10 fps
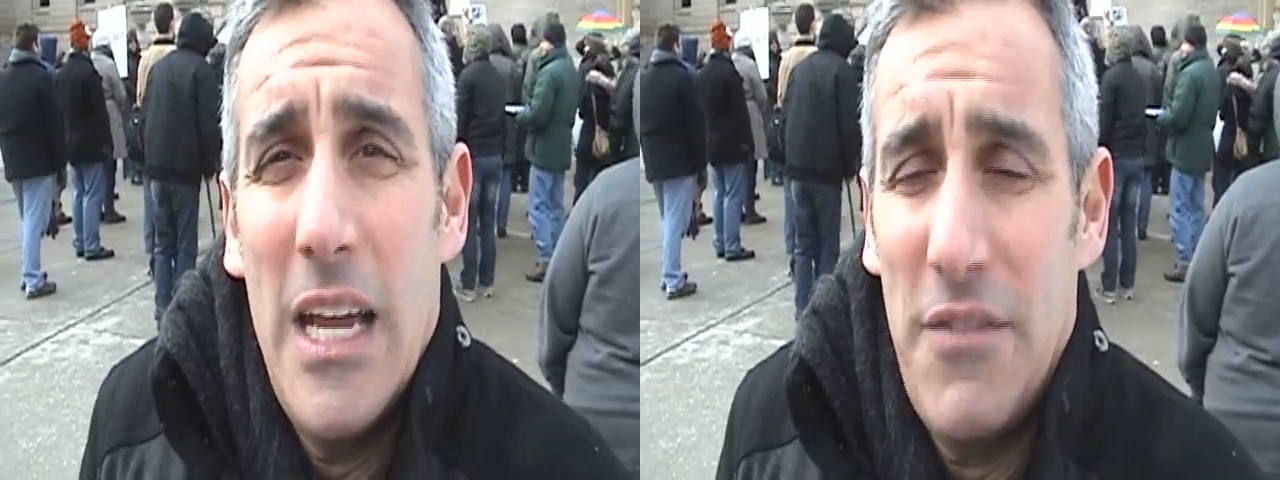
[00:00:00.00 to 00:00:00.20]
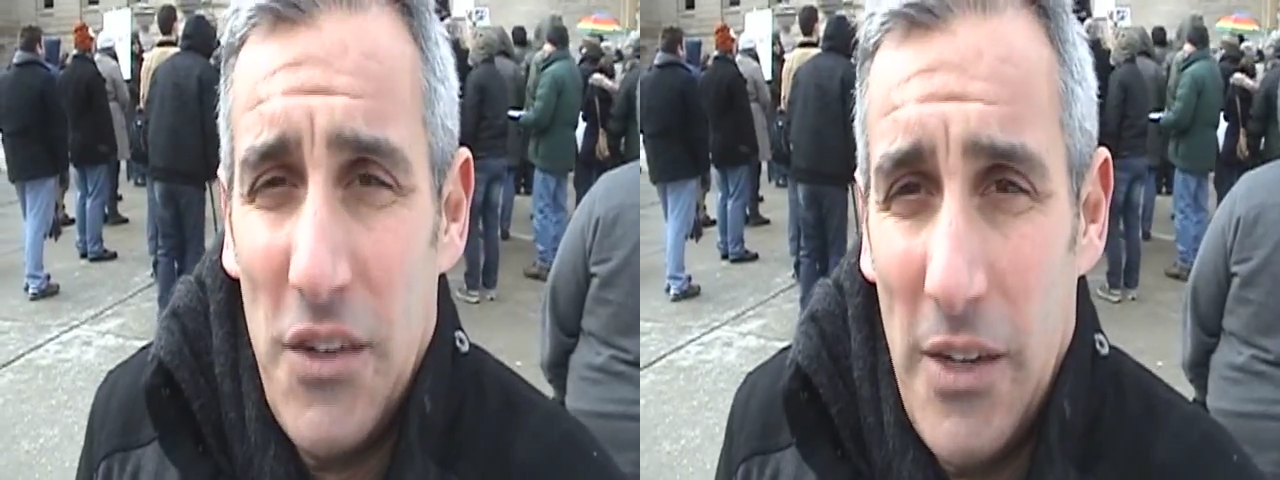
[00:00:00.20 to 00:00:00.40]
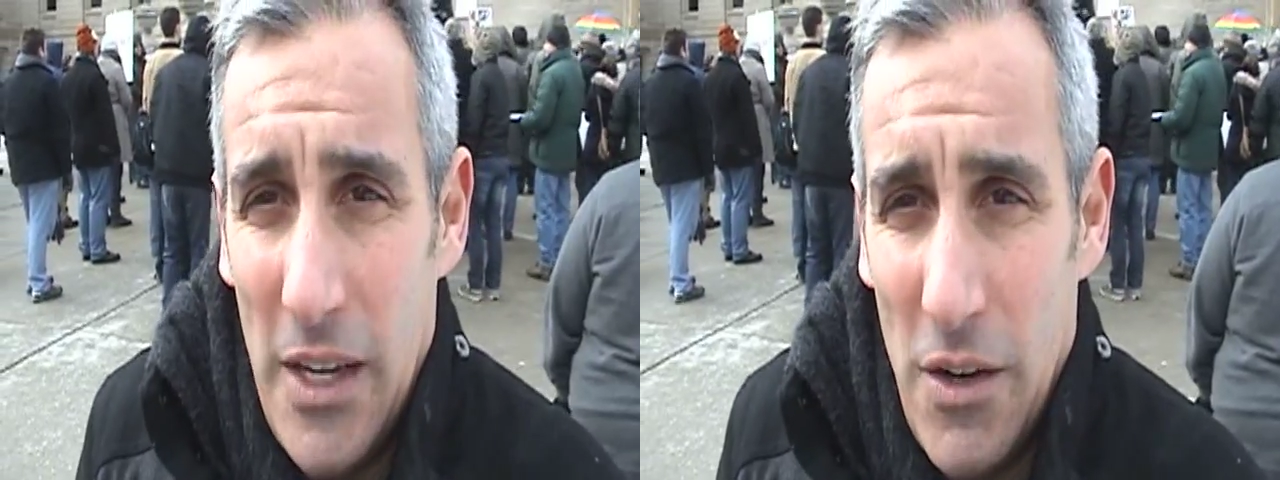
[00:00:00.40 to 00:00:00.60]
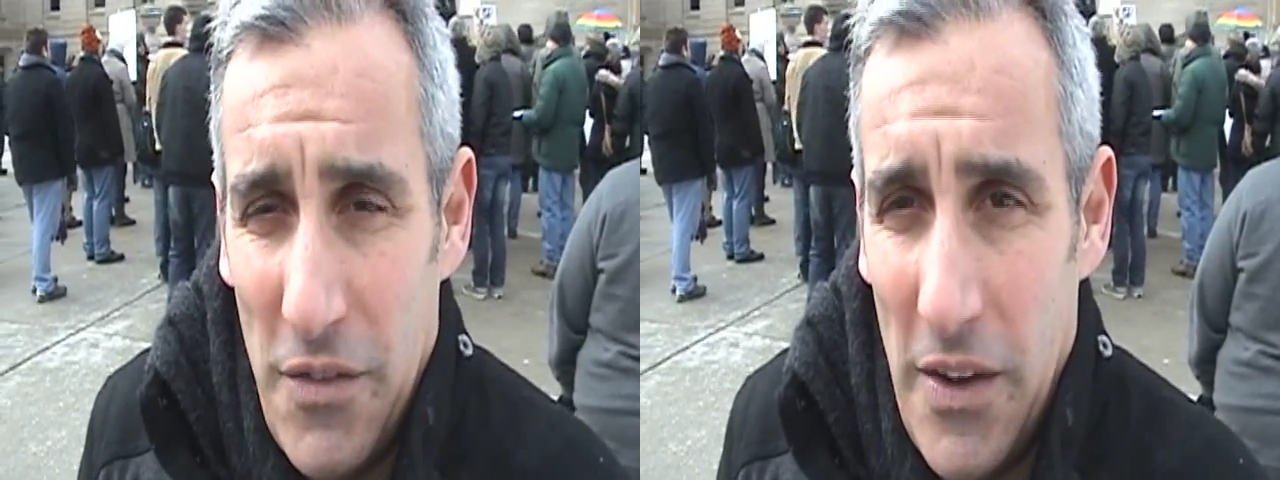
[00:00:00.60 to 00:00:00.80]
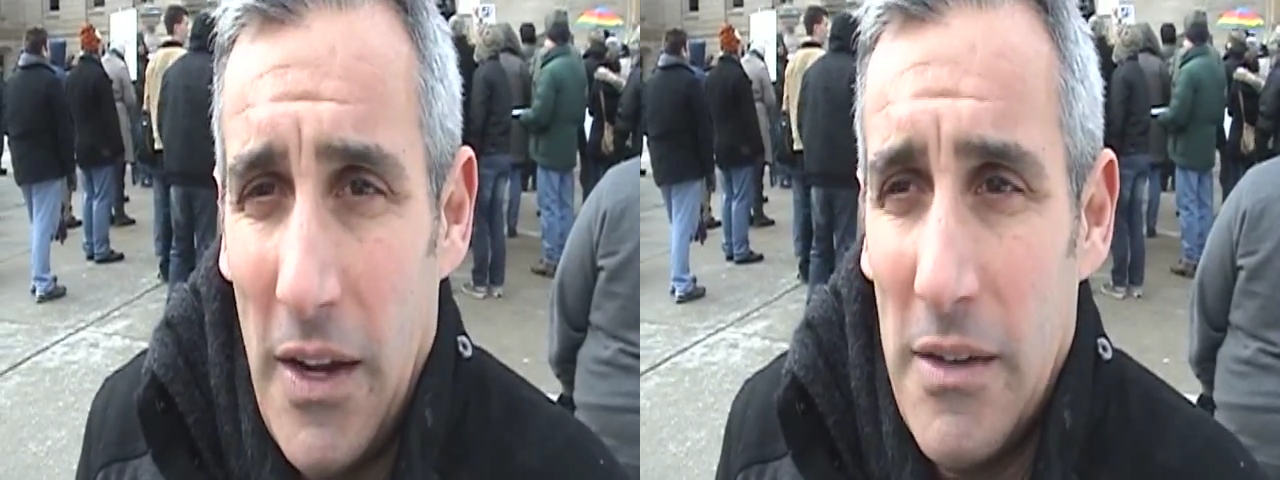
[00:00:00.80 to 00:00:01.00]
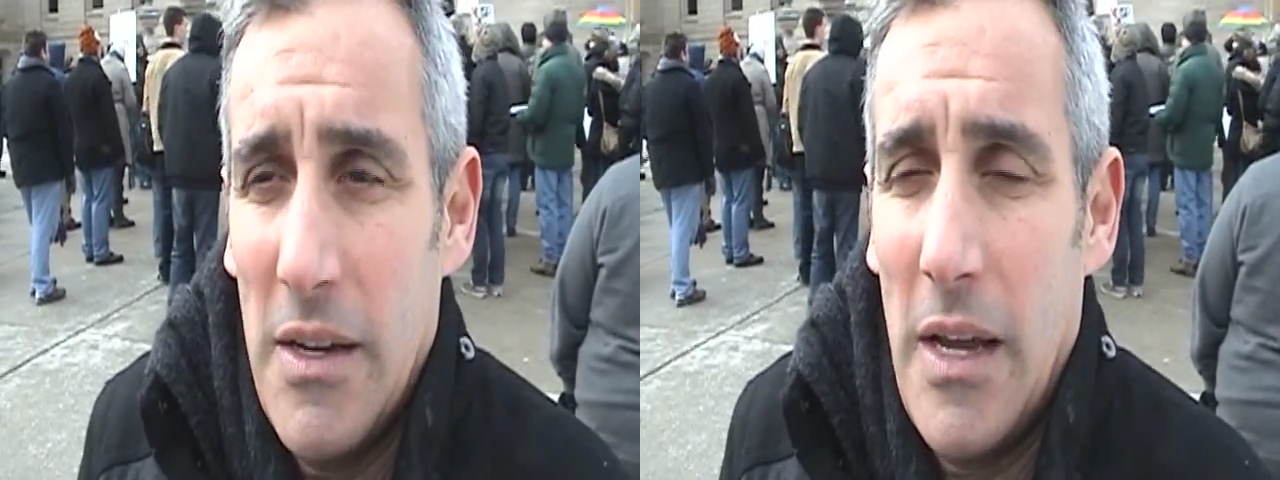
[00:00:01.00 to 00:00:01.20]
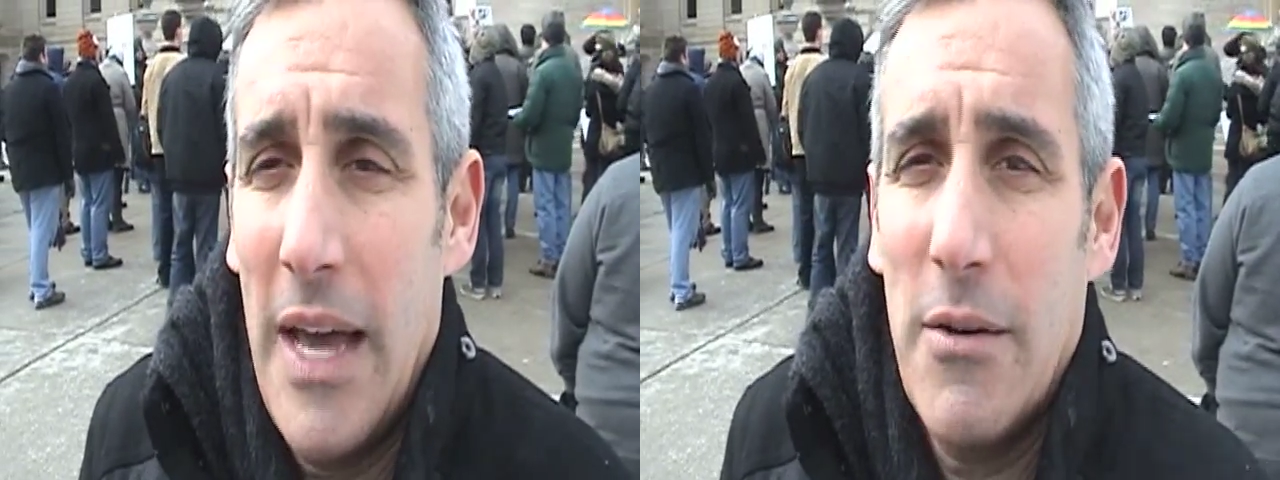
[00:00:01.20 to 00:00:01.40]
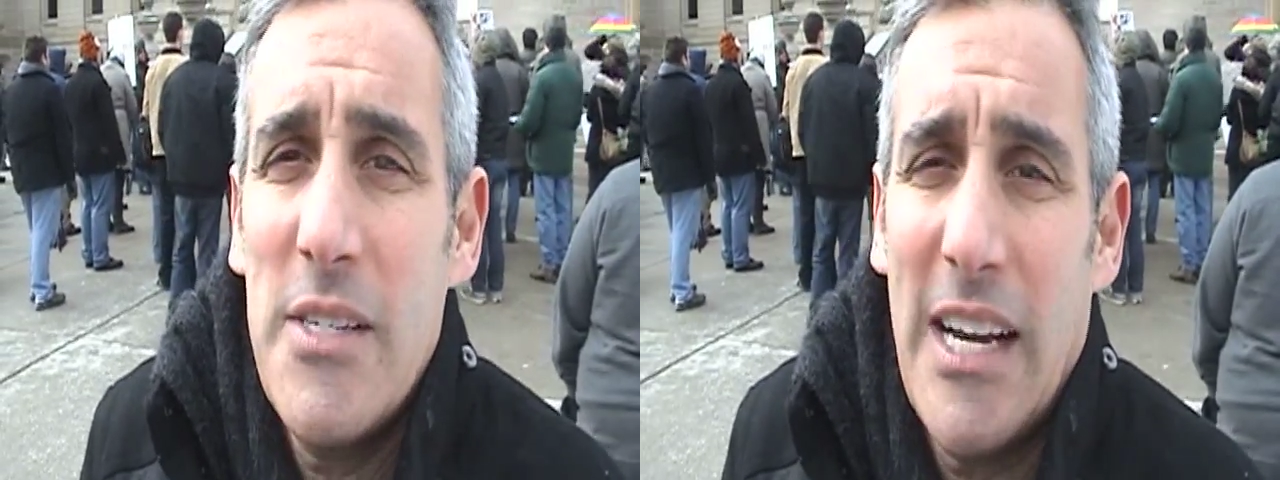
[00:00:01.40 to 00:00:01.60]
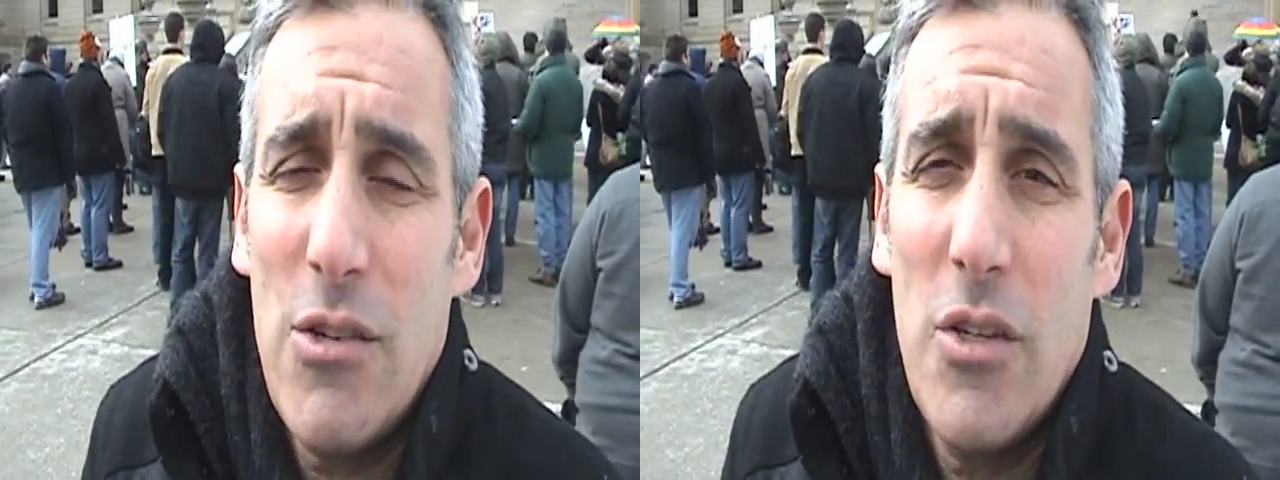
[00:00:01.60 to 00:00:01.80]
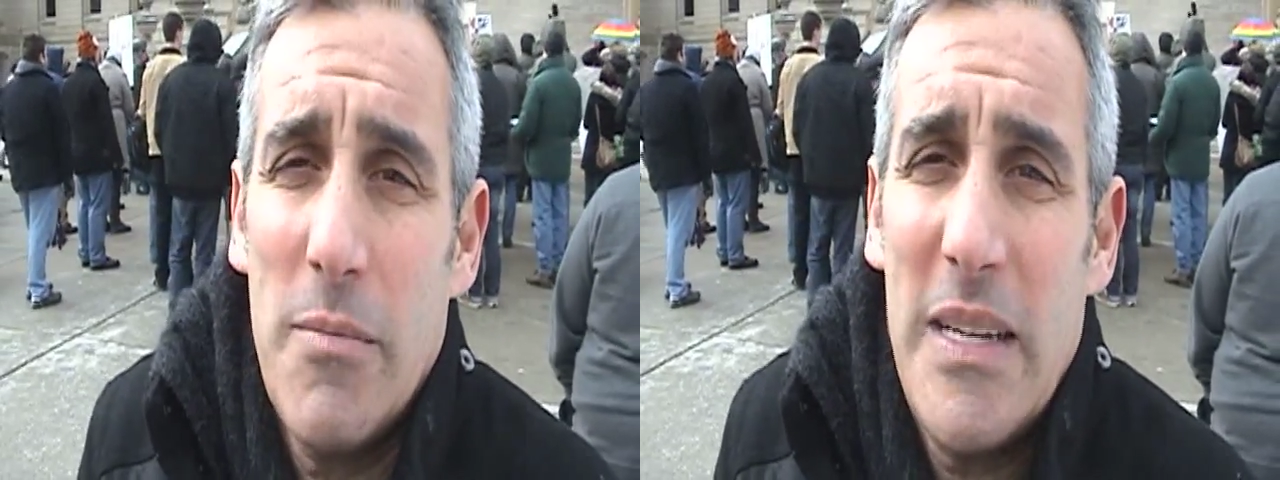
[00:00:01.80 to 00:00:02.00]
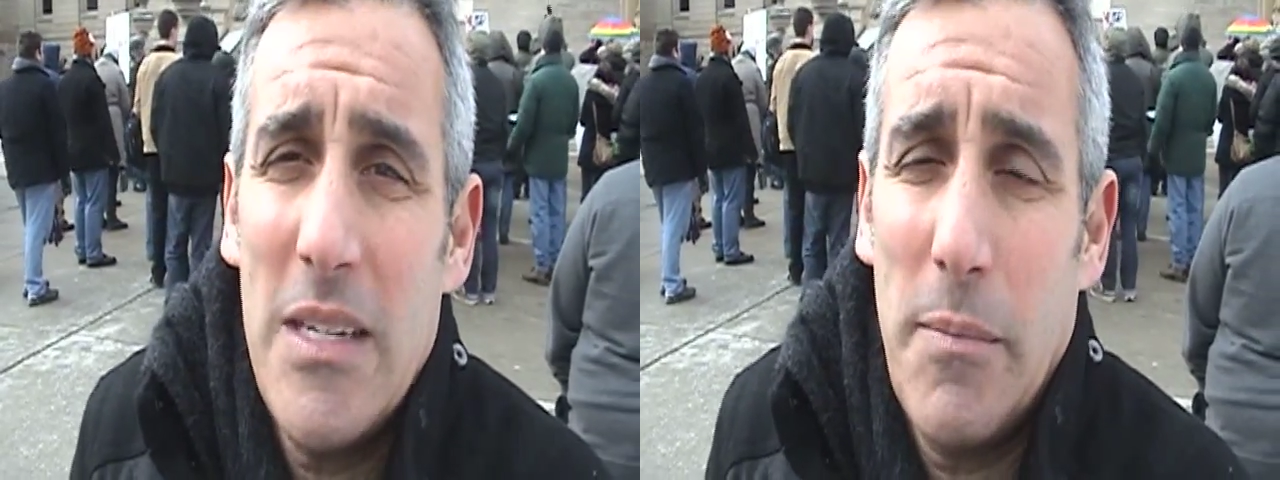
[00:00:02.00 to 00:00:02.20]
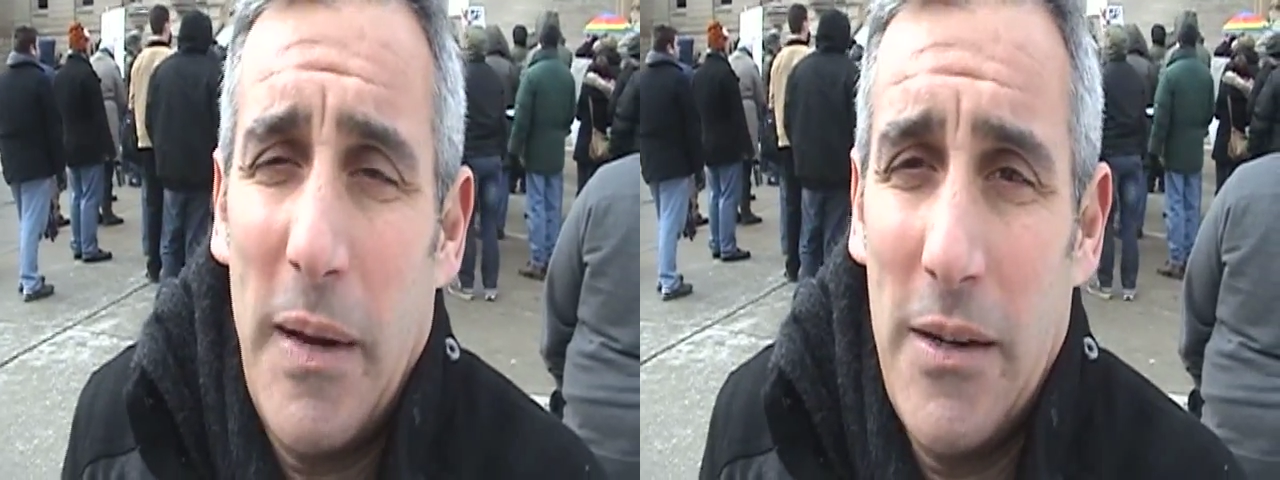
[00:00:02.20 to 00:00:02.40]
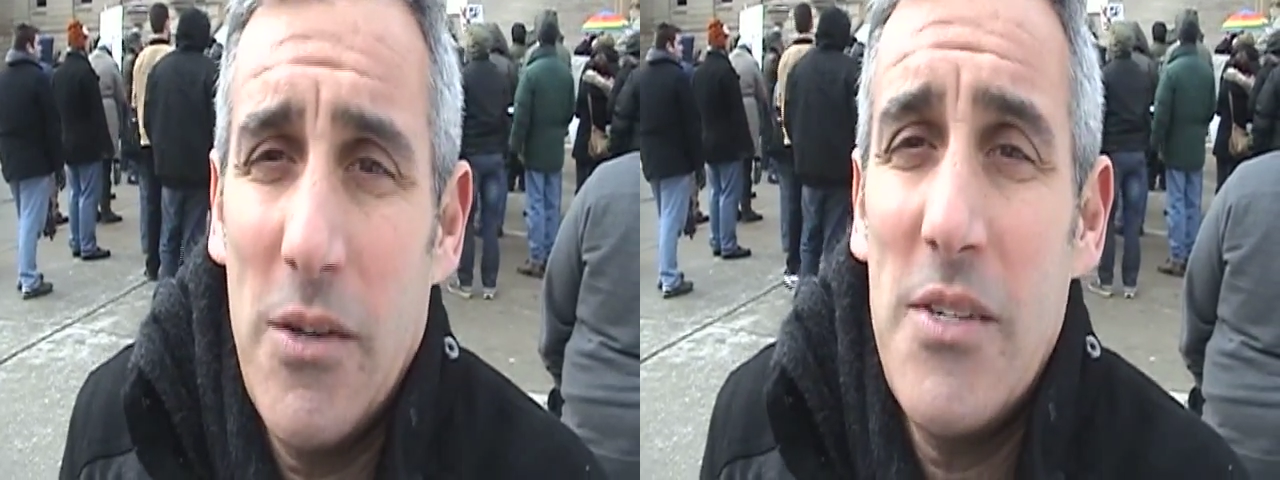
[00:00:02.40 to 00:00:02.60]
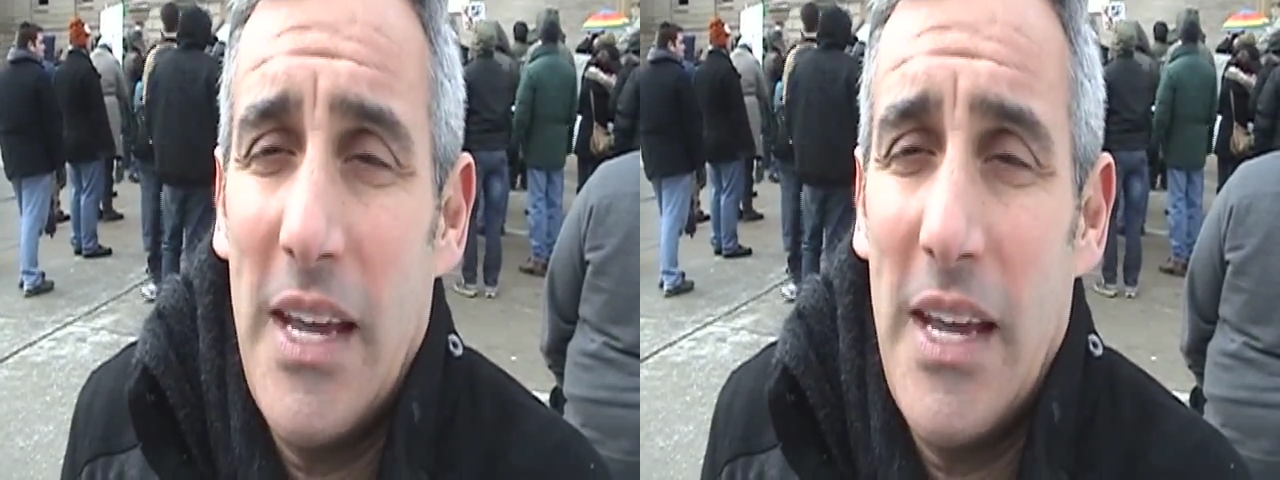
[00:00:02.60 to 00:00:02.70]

if heterosexual domestic partners,